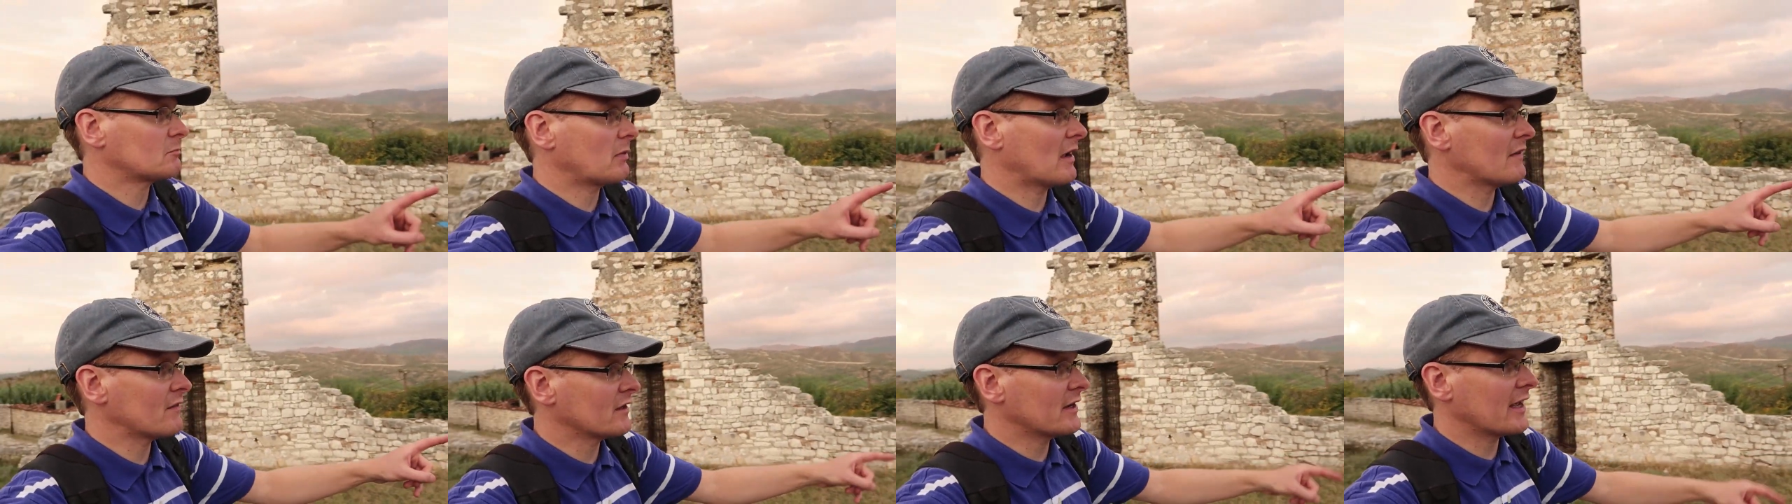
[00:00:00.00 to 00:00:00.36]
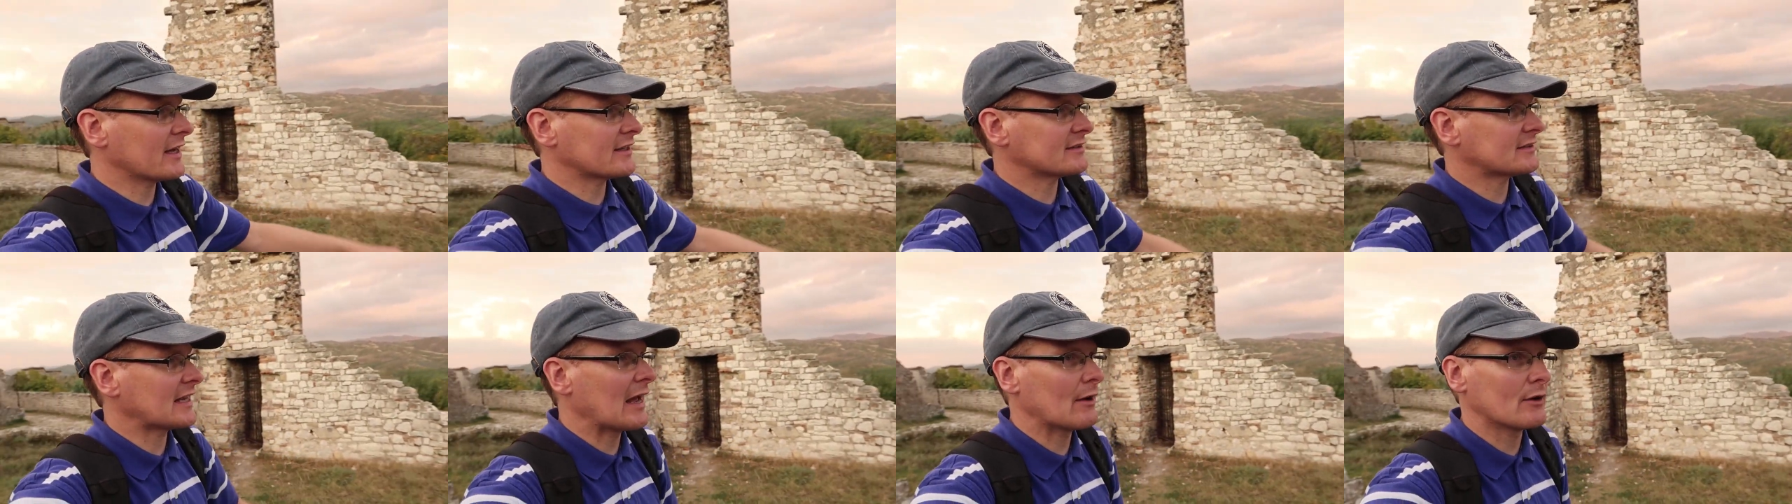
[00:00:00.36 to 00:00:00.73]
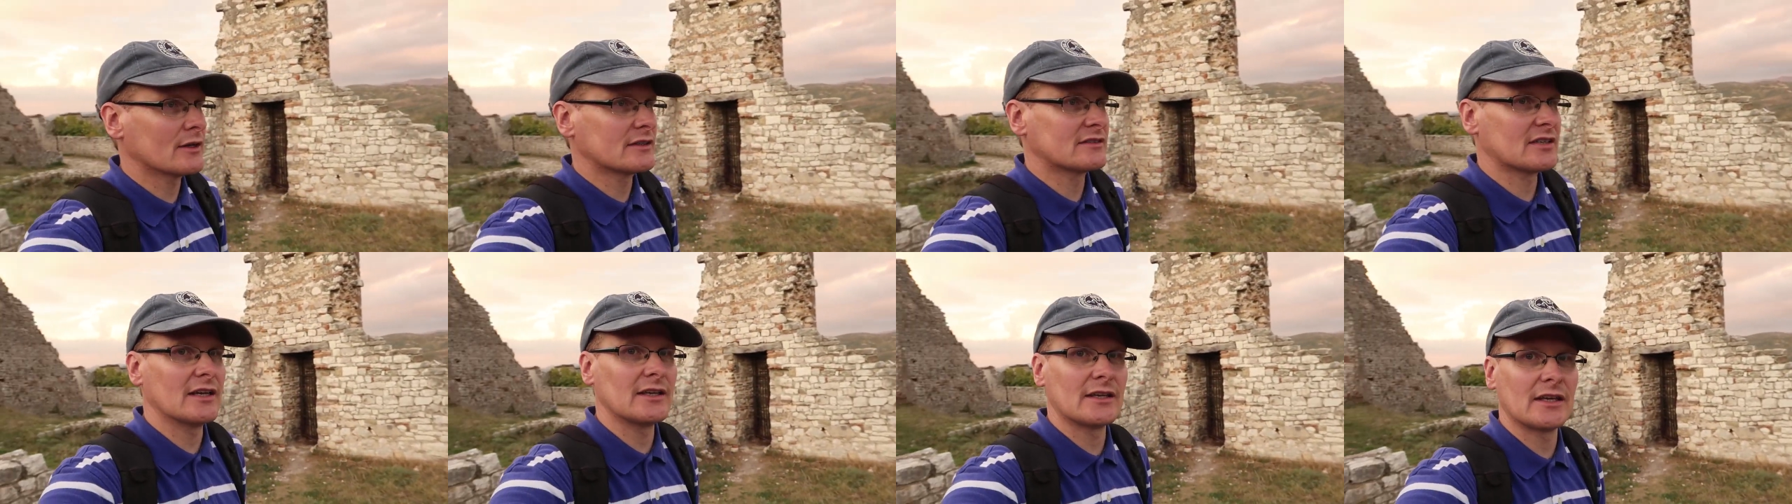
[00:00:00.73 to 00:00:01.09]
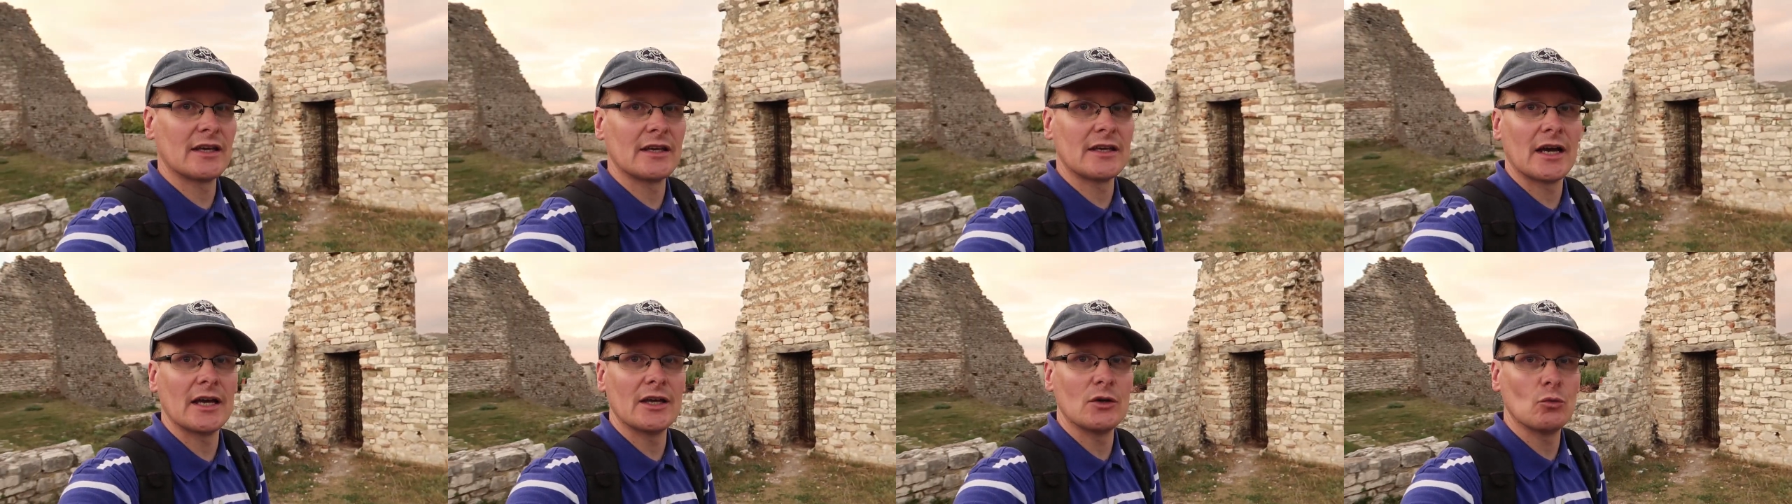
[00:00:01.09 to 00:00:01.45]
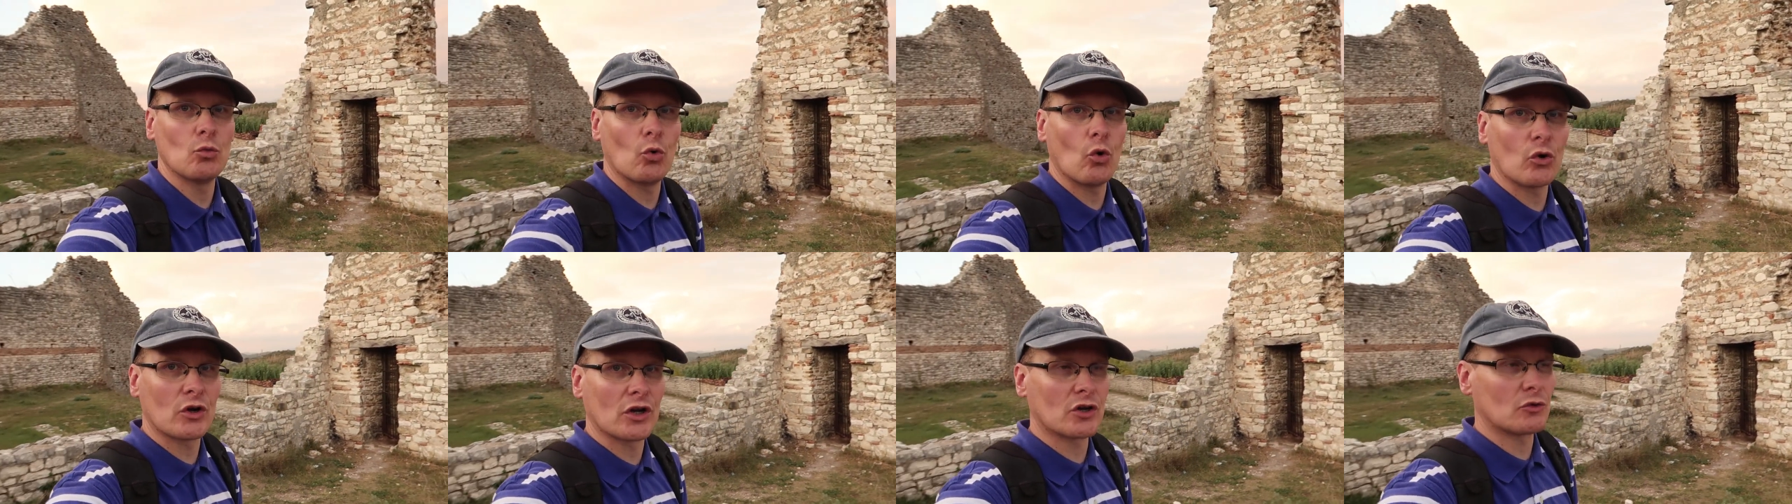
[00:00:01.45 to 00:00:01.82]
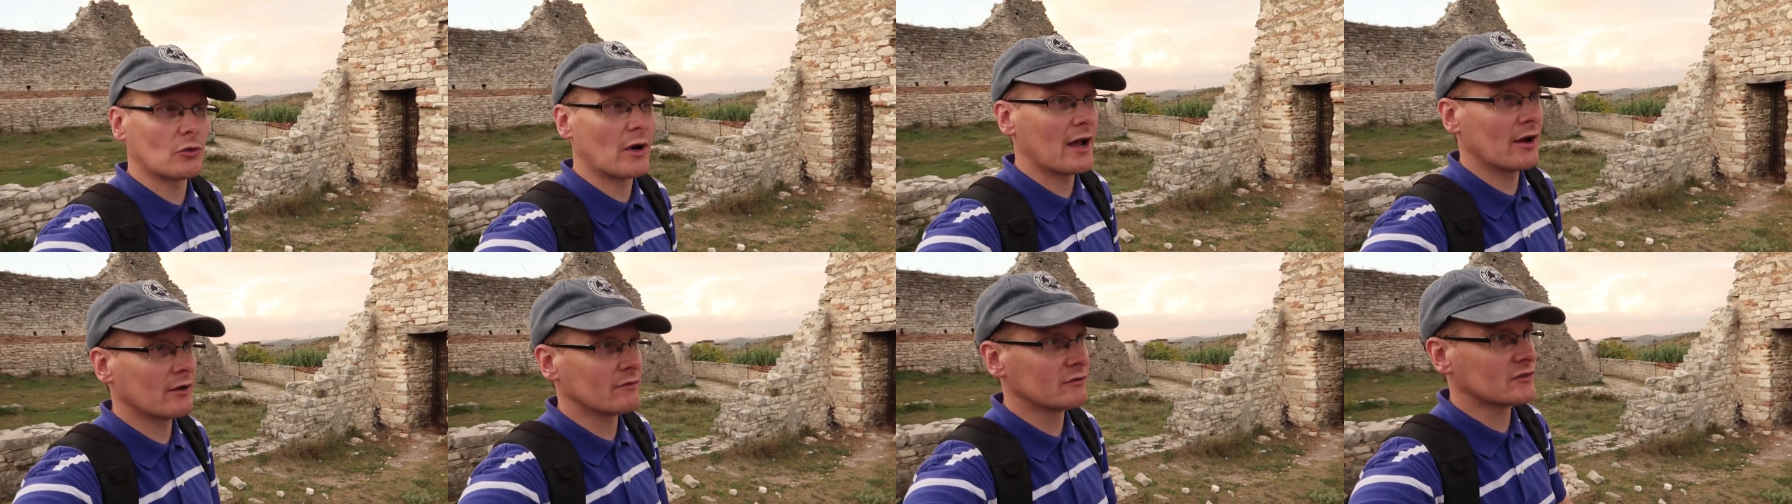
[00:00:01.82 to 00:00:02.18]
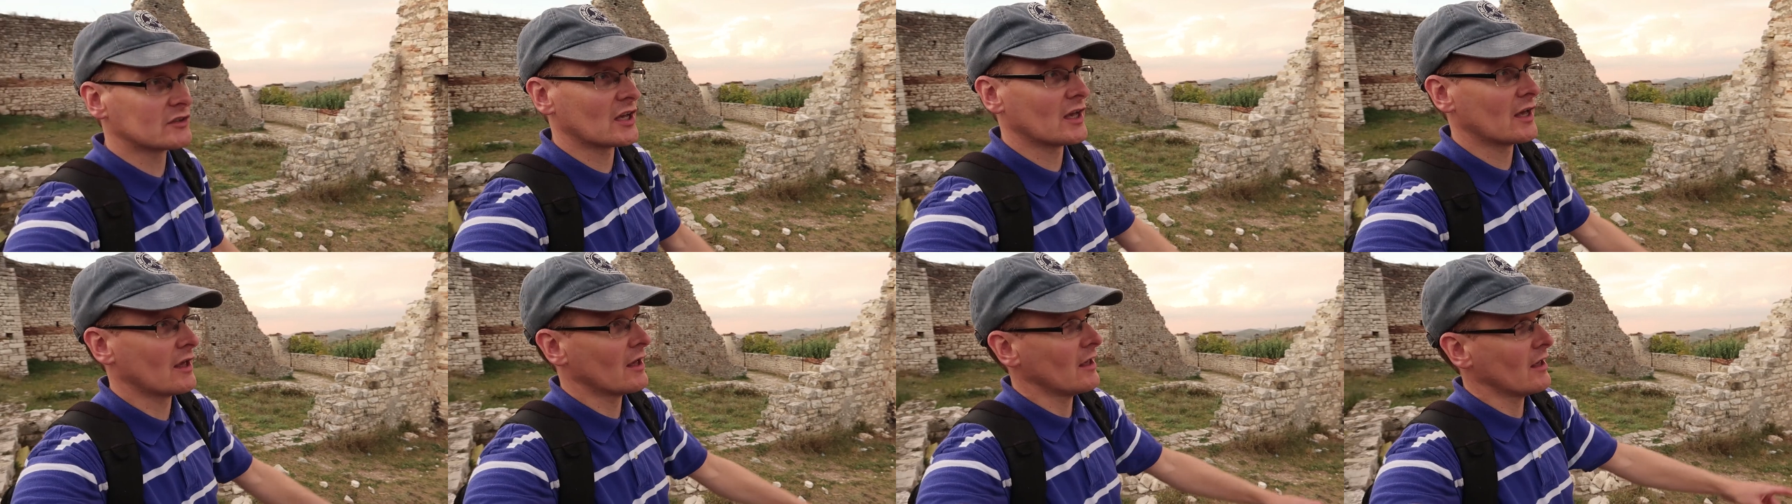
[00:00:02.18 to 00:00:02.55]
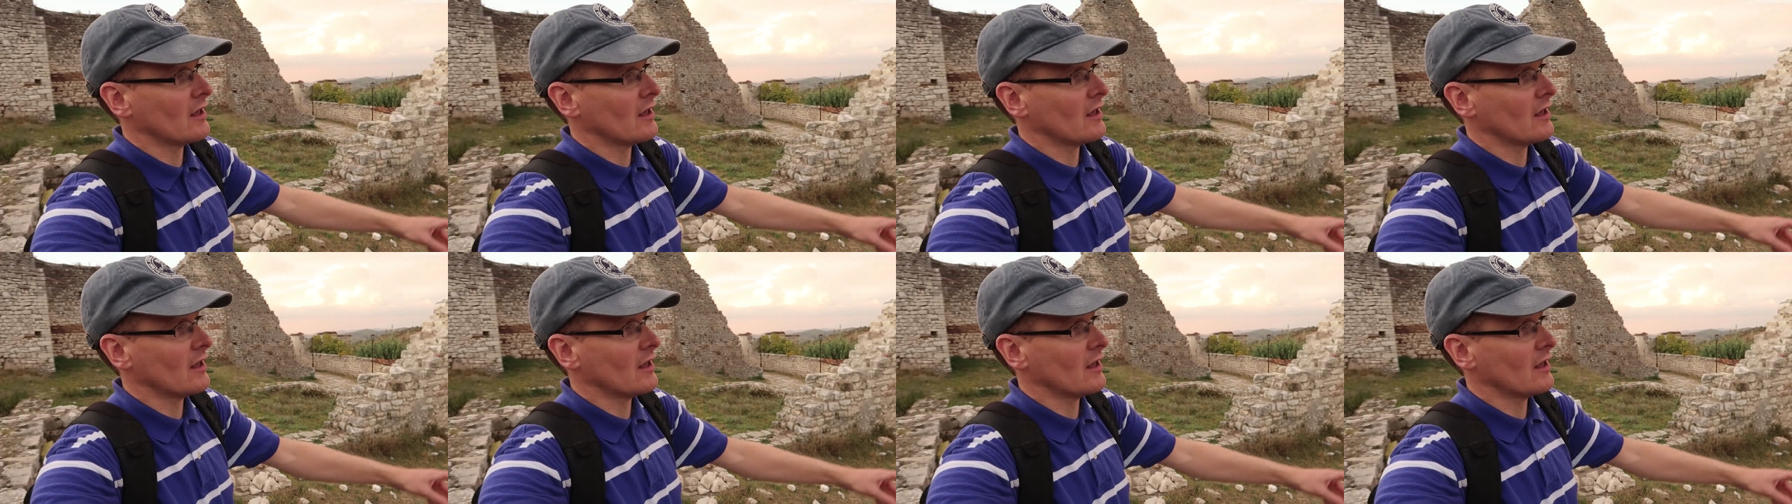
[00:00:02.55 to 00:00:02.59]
spend the next hour taking a walk around